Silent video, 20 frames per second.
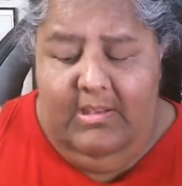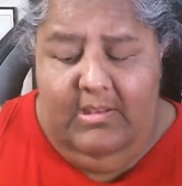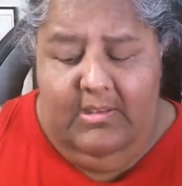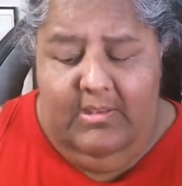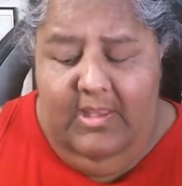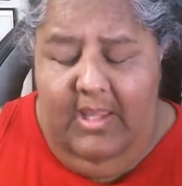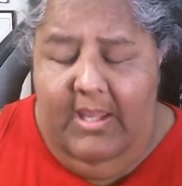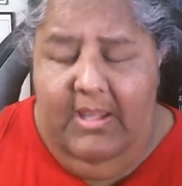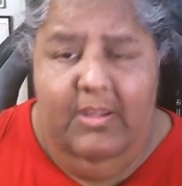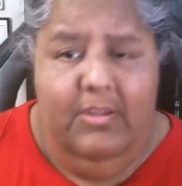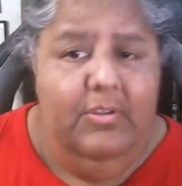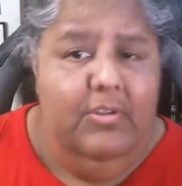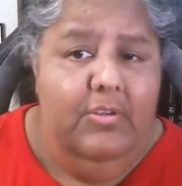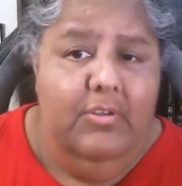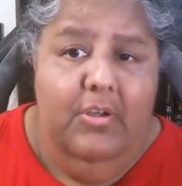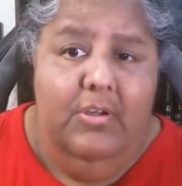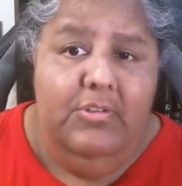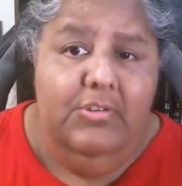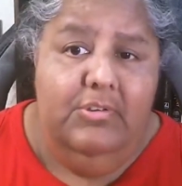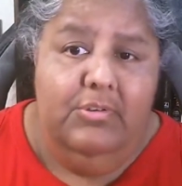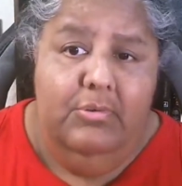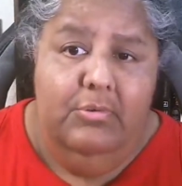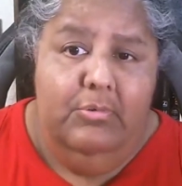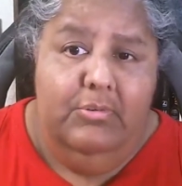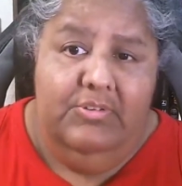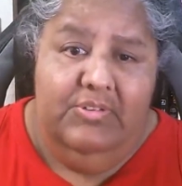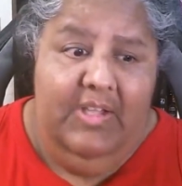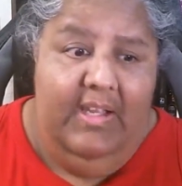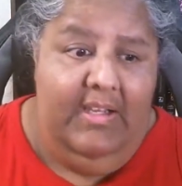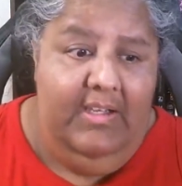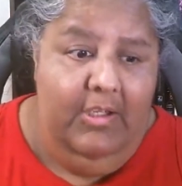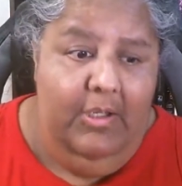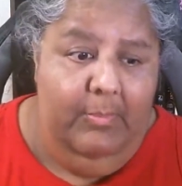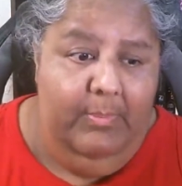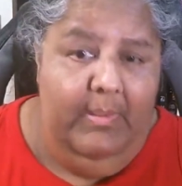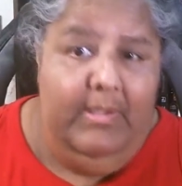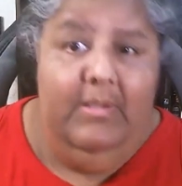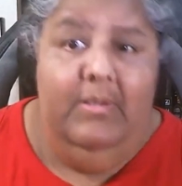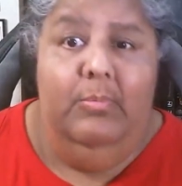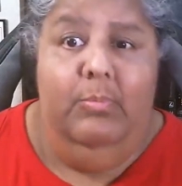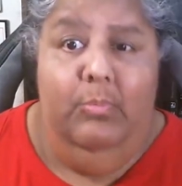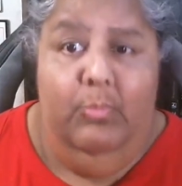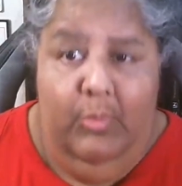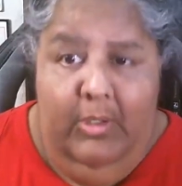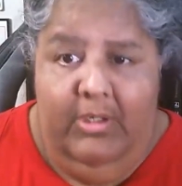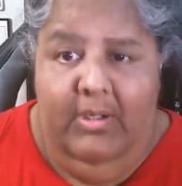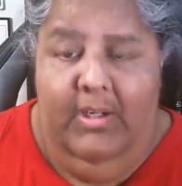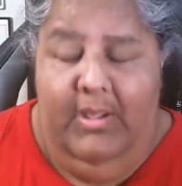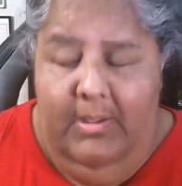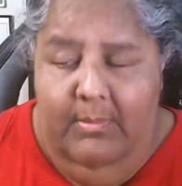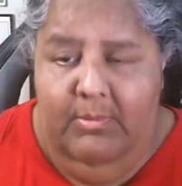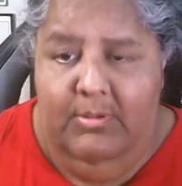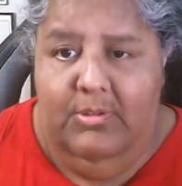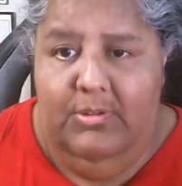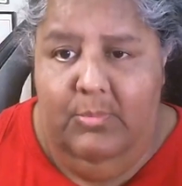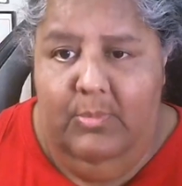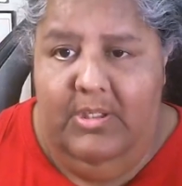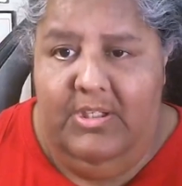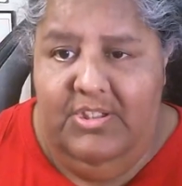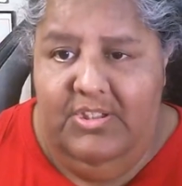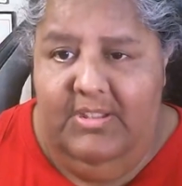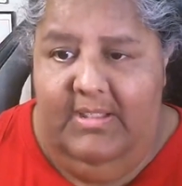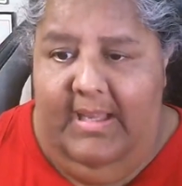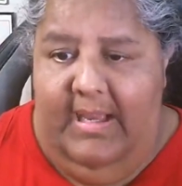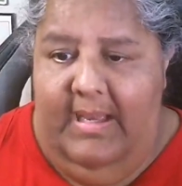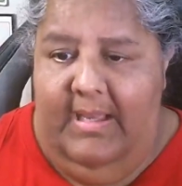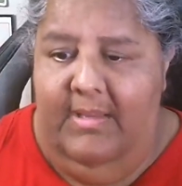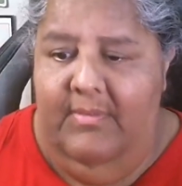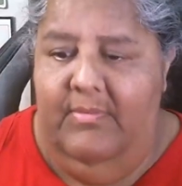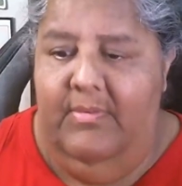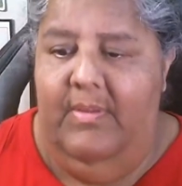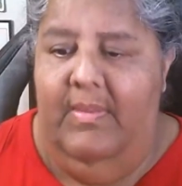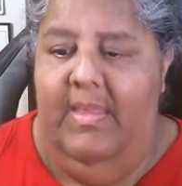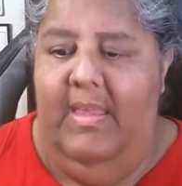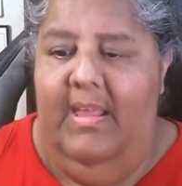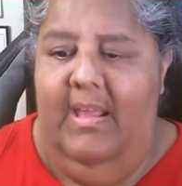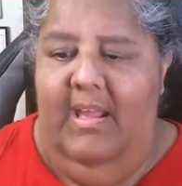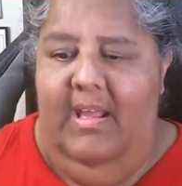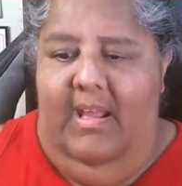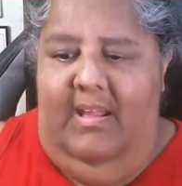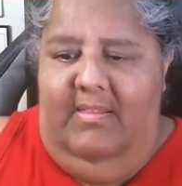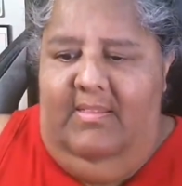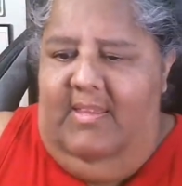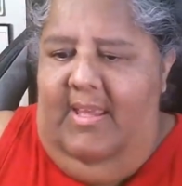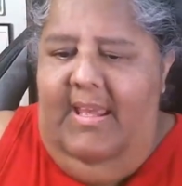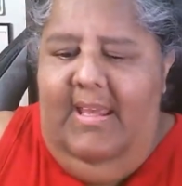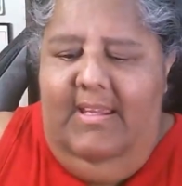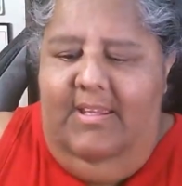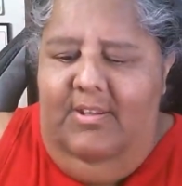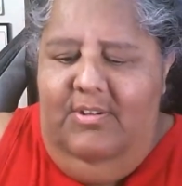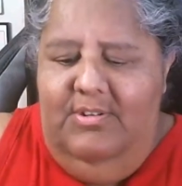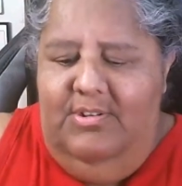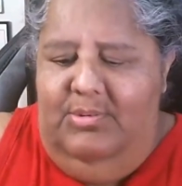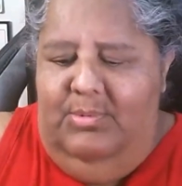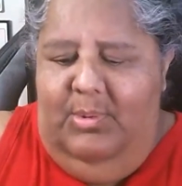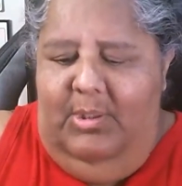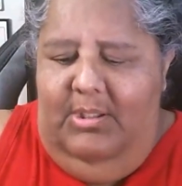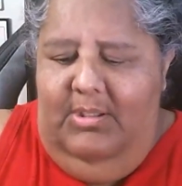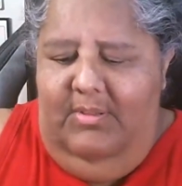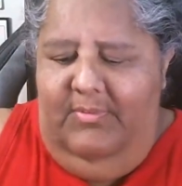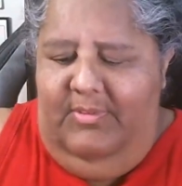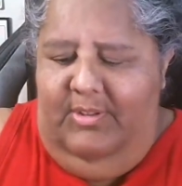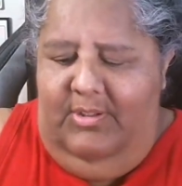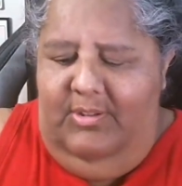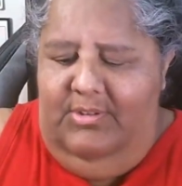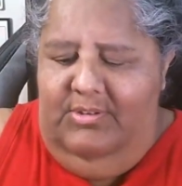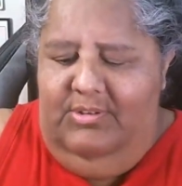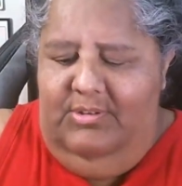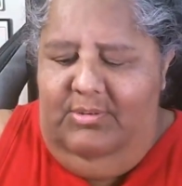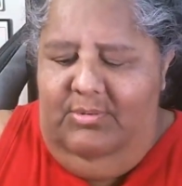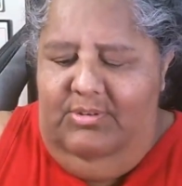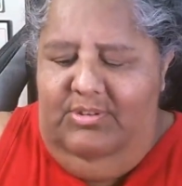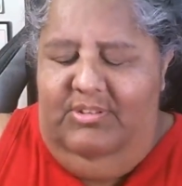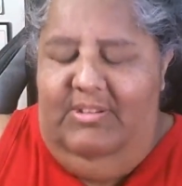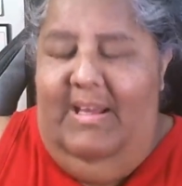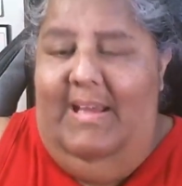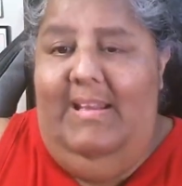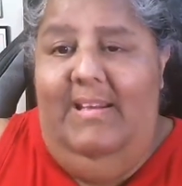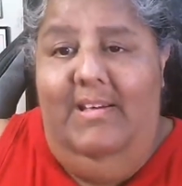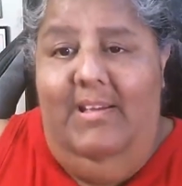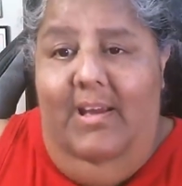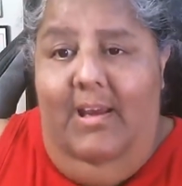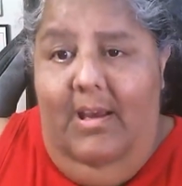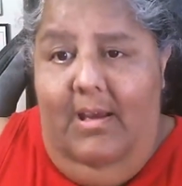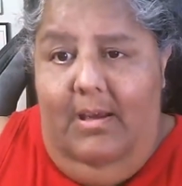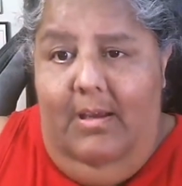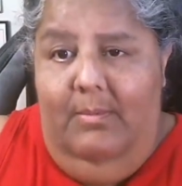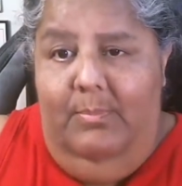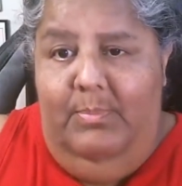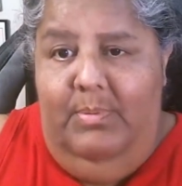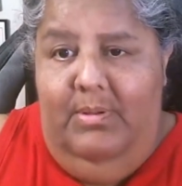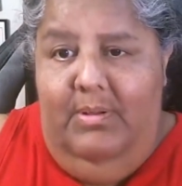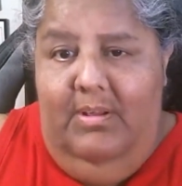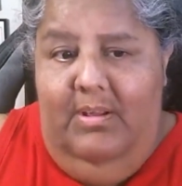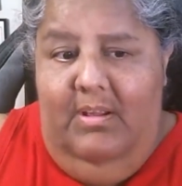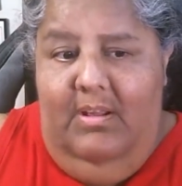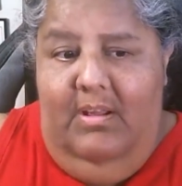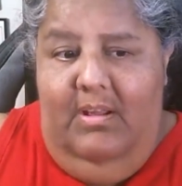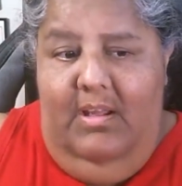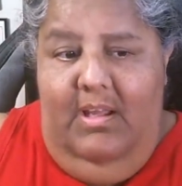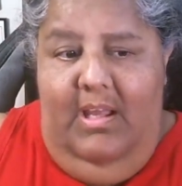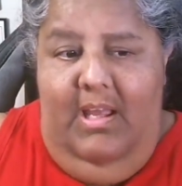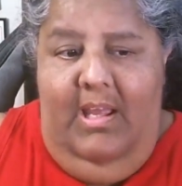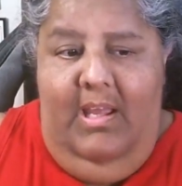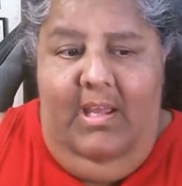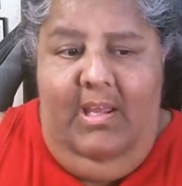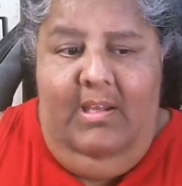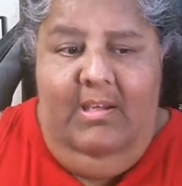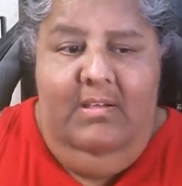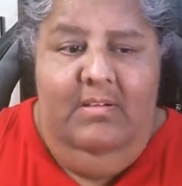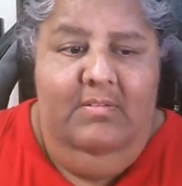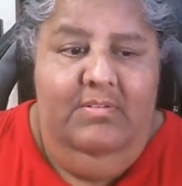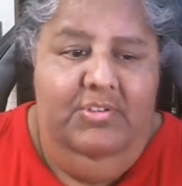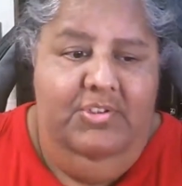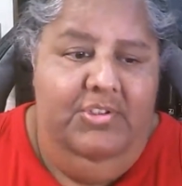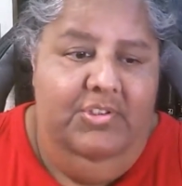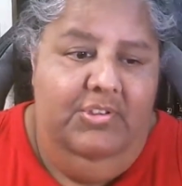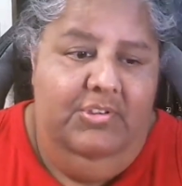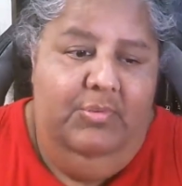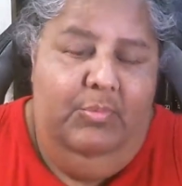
Thank you to those who signed up and were able to watch live. And thank you to all of those who signed up and just